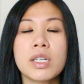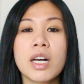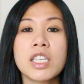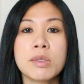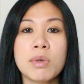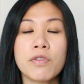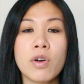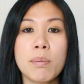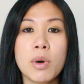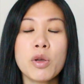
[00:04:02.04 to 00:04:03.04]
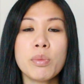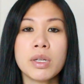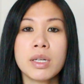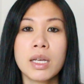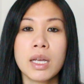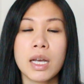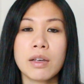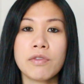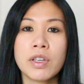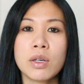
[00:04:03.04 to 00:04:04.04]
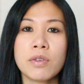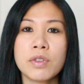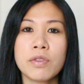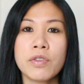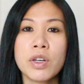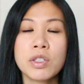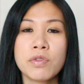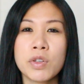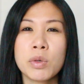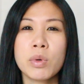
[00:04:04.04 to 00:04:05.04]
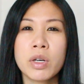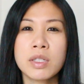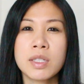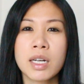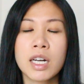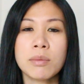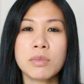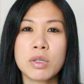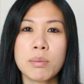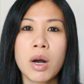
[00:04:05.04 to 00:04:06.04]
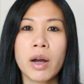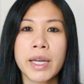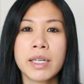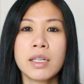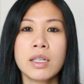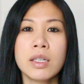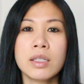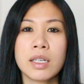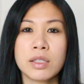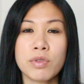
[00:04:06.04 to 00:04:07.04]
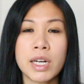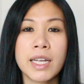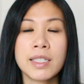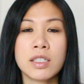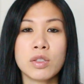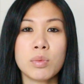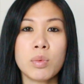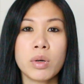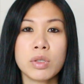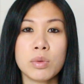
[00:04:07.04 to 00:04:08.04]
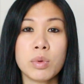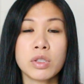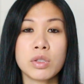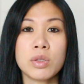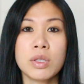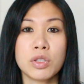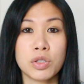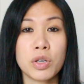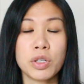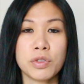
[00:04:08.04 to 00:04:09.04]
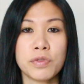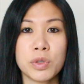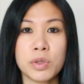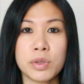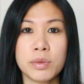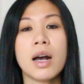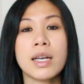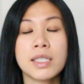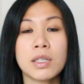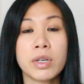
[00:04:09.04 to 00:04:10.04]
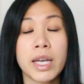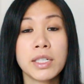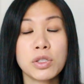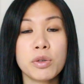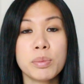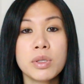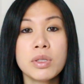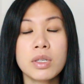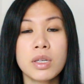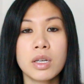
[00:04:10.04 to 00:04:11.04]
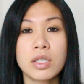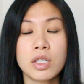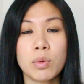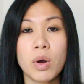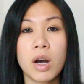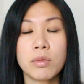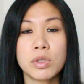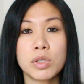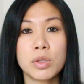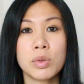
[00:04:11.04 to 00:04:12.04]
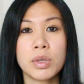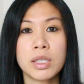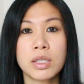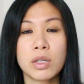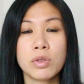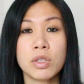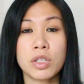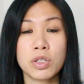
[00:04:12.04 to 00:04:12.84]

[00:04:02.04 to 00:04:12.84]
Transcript: the customer for a moment and think of the first few words that come to mind that's related to what you want to search for. I sell cake toppers, so what I would do is go to the